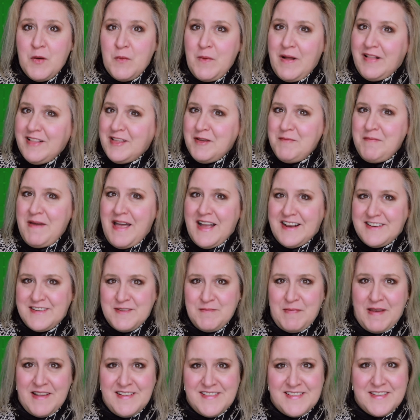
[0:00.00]
Welcome back to
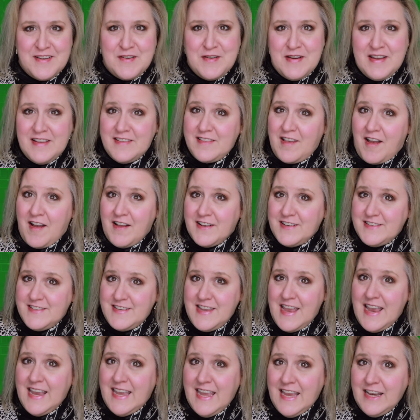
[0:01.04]
my series on
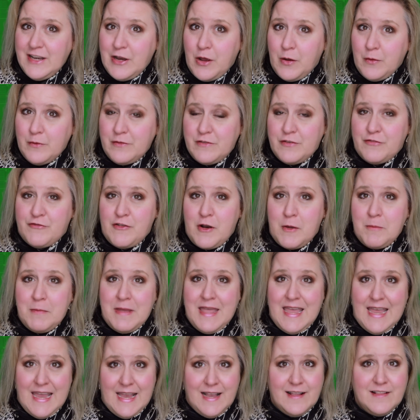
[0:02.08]
taking notes from
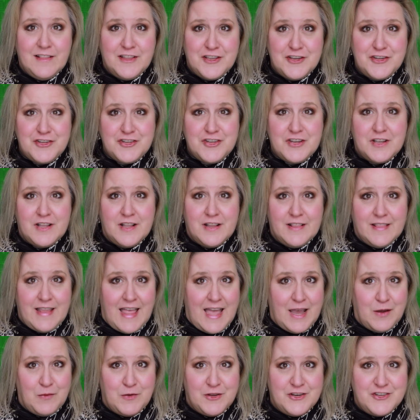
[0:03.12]
English
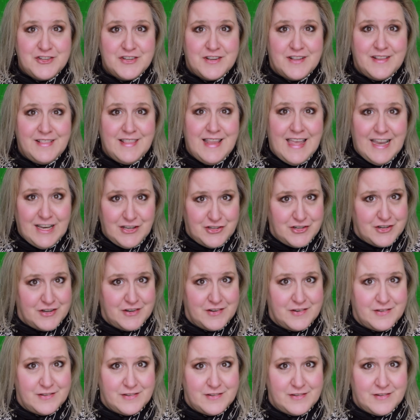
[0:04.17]
language
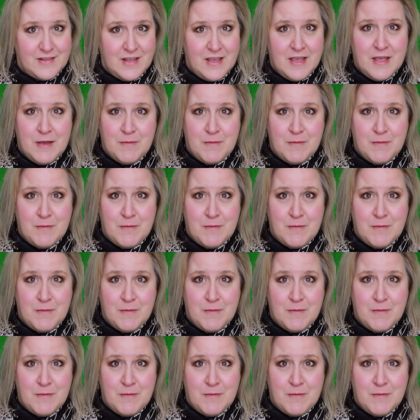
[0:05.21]
lectures,